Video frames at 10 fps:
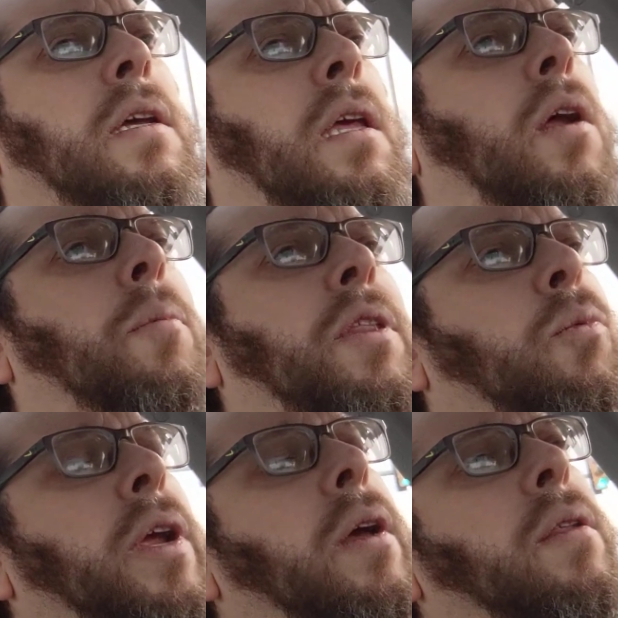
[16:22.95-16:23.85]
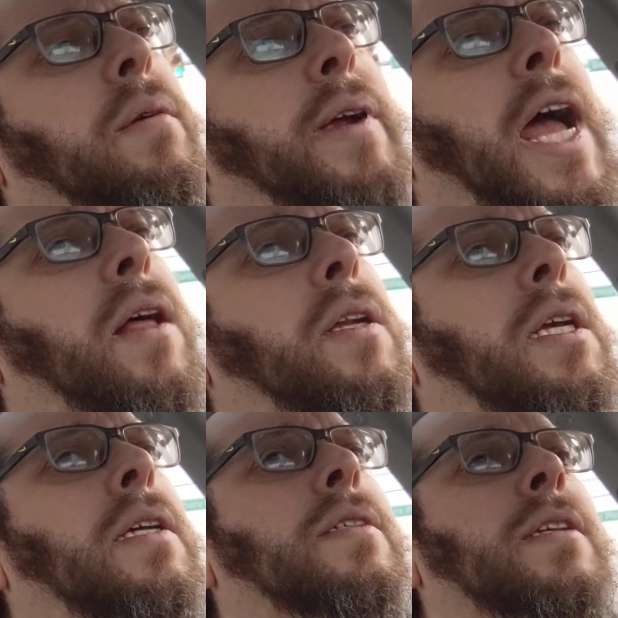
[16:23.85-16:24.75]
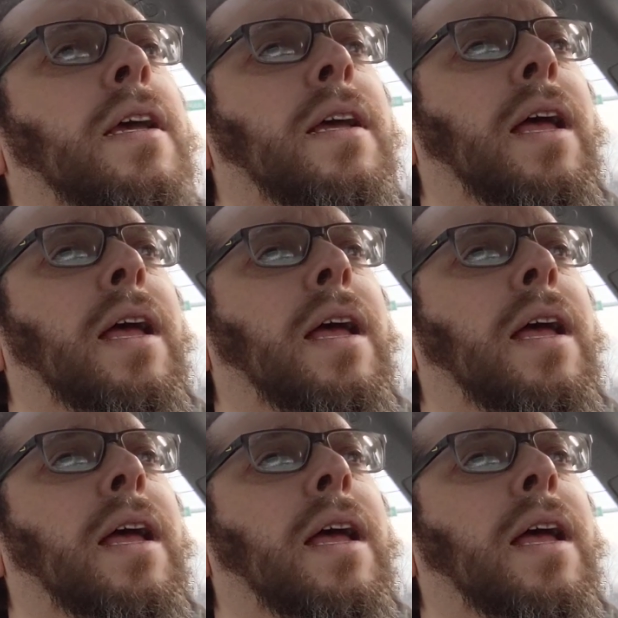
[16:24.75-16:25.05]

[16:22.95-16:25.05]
You know, but the real the reality is,